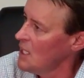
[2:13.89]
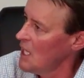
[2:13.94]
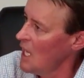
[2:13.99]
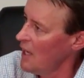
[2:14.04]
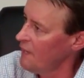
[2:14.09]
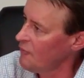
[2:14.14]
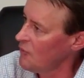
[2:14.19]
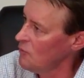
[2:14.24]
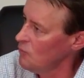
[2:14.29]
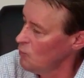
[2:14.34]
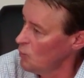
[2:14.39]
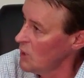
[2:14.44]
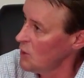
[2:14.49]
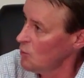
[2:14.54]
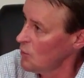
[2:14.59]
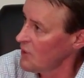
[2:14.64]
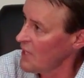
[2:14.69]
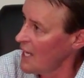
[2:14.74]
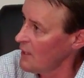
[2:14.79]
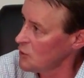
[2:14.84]
have went
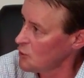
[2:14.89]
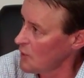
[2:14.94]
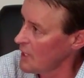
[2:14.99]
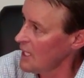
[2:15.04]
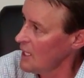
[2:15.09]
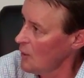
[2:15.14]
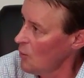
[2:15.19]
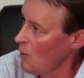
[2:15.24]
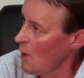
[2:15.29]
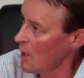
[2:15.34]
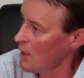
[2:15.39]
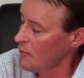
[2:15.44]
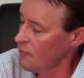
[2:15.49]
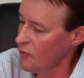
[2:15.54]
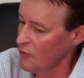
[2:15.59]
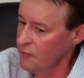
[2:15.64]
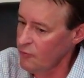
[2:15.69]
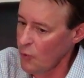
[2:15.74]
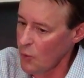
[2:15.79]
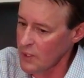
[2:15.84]
without drinking water
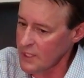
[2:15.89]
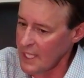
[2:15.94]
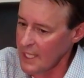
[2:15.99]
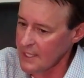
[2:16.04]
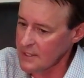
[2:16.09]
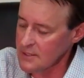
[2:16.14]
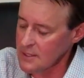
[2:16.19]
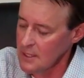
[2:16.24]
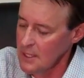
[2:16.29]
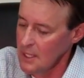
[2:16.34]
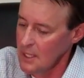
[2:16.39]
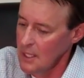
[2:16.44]
for four days,